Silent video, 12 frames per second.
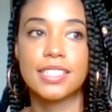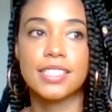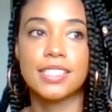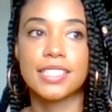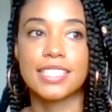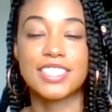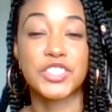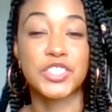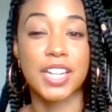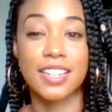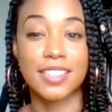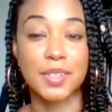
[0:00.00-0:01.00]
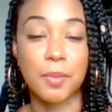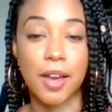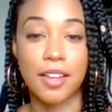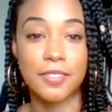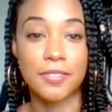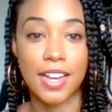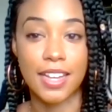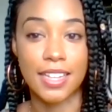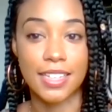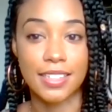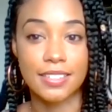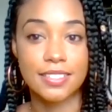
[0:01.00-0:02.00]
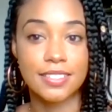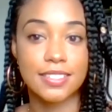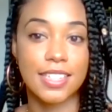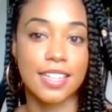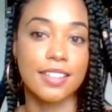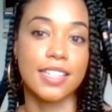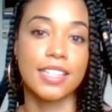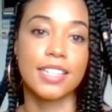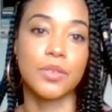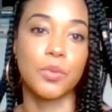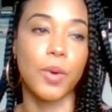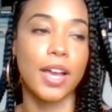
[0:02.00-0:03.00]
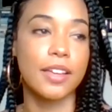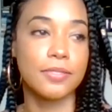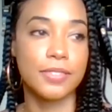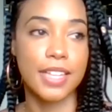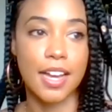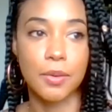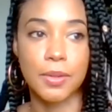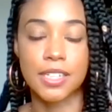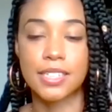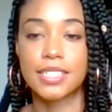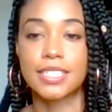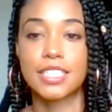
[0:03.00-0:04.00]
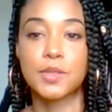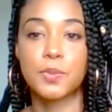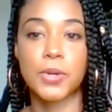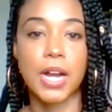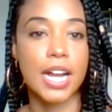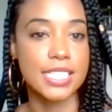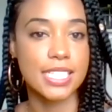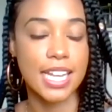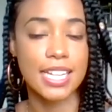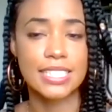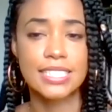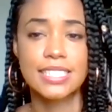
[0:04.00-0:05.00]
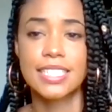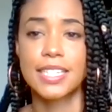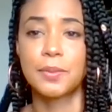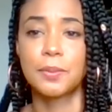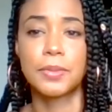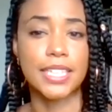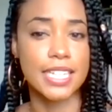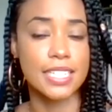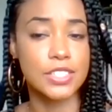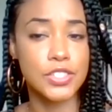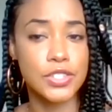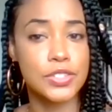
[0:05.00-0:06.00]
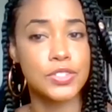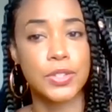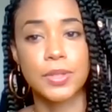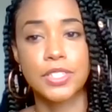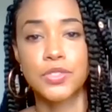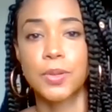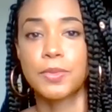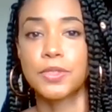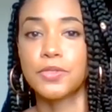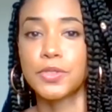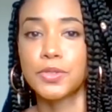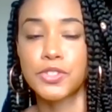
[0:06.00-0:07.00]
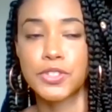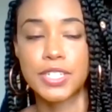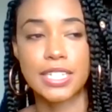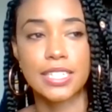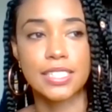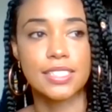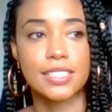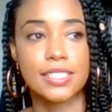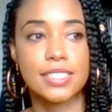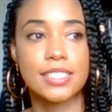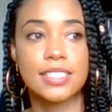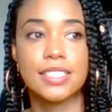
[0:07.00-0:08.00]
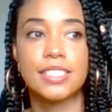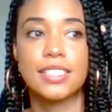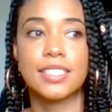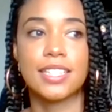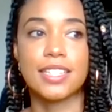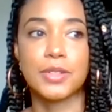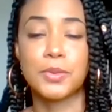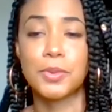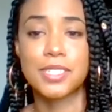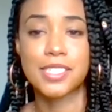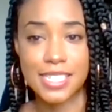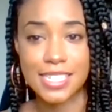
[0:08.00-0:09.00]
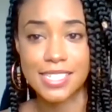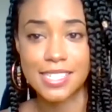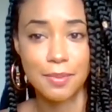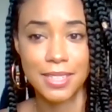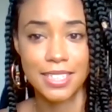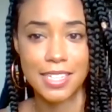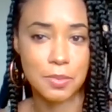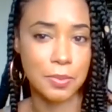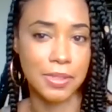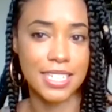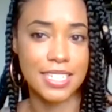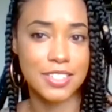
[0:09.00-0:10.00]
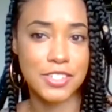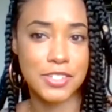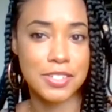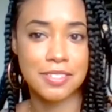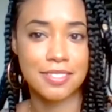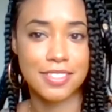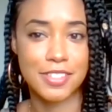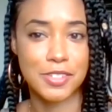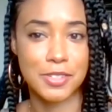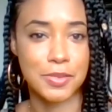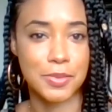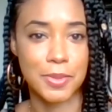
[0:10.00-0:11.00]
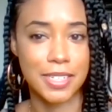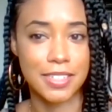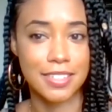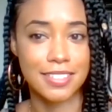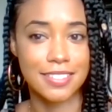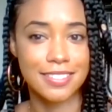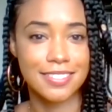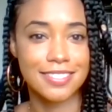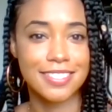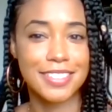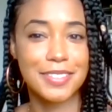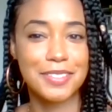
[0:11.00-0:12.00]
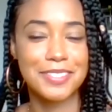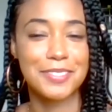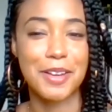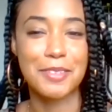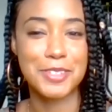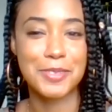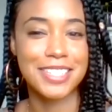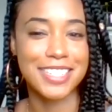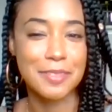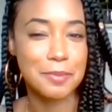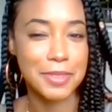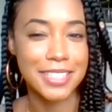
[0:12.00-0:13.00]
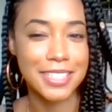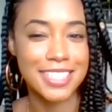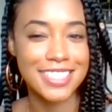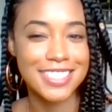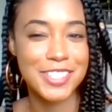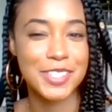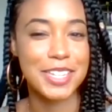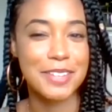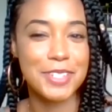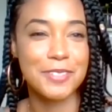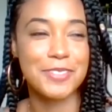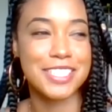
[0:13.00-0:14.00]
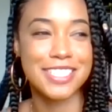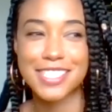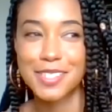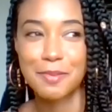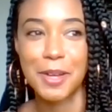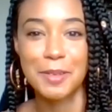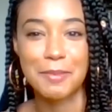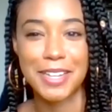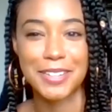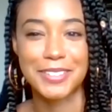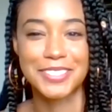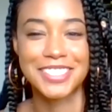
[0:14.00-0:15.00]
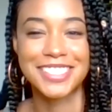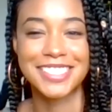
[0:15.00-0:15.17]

it's genetically modified, and then white flour is processed and bleached, so it's stripped of nutrients. And then who wants to eat something that's bleached? It's just weird. Why would you want to eat bleach, even if it's in small amounts?